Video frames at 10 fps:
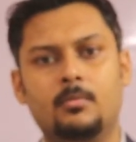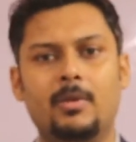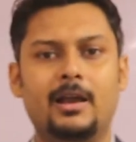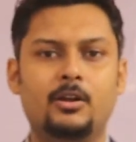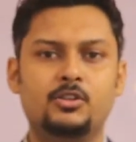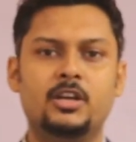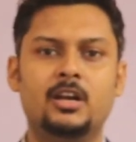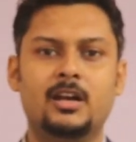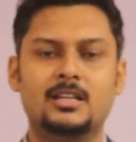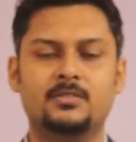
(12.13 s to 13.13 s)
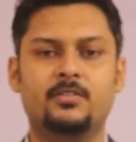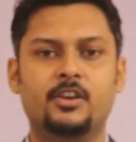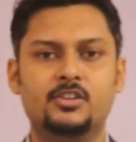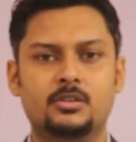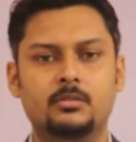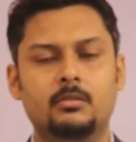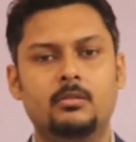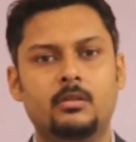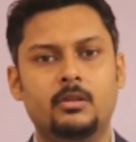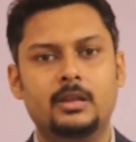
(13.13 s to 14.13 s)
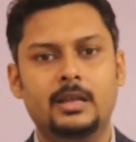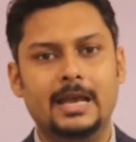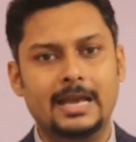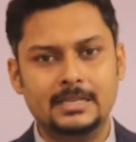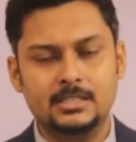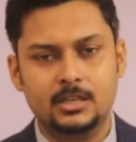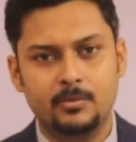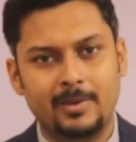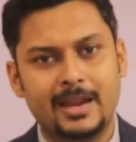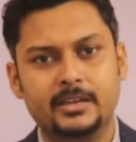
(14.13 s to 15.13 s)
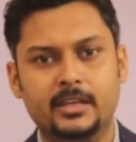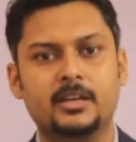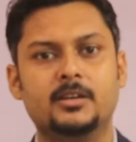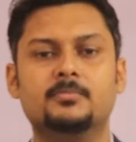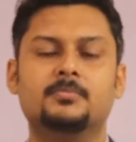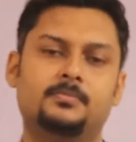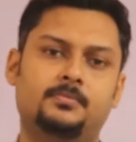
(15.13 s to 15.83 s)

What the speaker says: biological classification and plant kingdom.